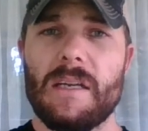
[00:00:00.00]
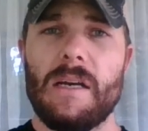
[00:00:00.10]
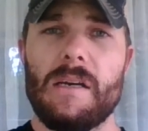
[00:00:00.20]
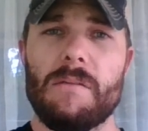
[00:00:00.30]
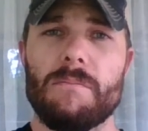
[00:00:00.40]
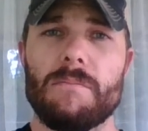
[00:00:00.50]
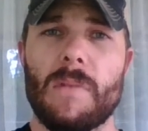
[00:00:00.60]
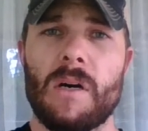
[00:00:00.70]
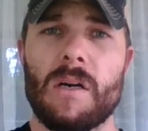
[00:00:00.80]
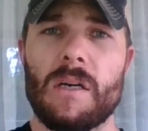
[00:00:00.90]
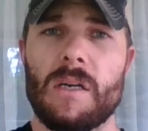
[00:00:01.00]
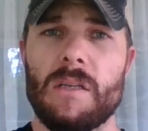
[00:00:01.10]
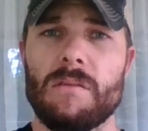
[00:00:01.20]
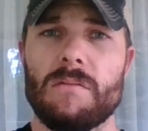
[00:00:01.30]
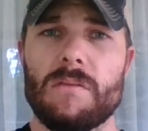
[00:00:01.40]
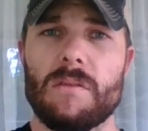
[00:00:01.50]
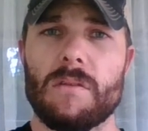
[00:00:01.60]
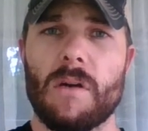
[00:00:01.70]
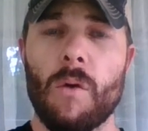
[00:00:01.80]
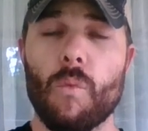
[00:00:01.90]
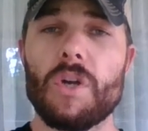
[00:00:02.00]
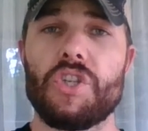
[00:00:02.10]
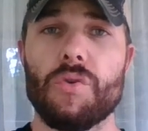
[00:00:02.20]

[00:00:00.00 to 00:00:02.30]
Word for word: um, on on what